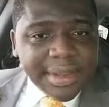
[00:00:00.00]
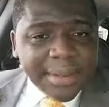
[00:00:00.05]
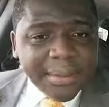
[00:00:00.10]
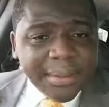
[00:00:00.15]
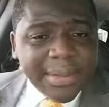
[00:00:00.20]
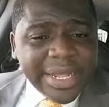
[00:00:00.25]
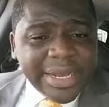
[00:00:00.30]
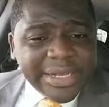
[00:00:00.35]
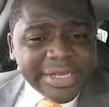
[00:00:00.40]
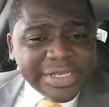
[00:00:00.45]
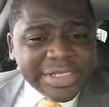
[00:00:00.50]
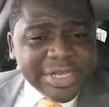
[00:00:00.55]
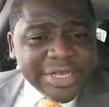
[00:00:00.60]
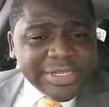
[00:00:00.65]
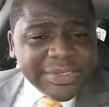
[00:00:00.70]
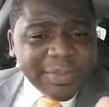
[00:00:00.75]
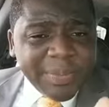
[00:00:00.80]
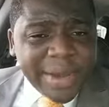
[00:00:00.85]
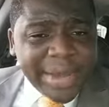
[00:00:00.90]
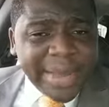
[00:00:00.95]

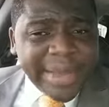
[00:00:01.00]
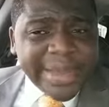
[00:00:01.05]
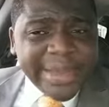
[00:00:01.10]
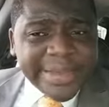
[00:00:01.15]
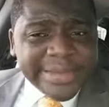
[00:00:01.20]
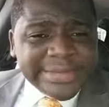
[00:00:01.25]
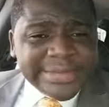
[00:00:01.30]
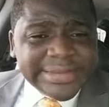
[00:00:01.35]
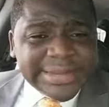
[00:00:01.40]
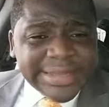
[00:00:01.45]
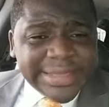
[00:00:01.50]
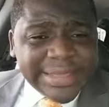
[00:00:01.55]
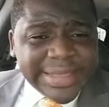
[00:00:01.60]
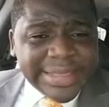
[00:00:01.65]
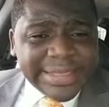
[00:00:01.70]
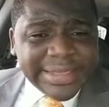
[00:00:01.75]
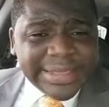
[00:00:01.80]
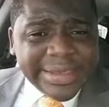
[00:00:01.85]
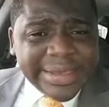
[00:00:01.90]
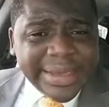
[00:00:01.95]
Militias behead, they
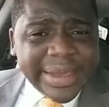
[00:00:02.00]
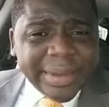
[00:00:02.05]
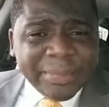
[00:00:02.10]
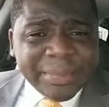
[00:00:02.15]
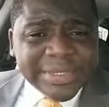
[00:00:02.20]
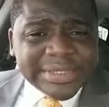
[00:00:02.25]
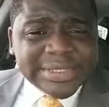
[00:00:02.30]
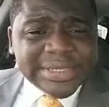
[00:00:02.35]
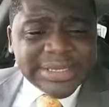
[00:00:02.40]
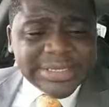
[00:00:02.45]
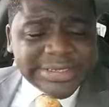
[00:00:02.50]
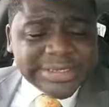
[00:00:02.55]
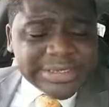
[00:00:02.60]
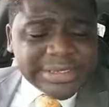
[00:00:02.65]
decapitate,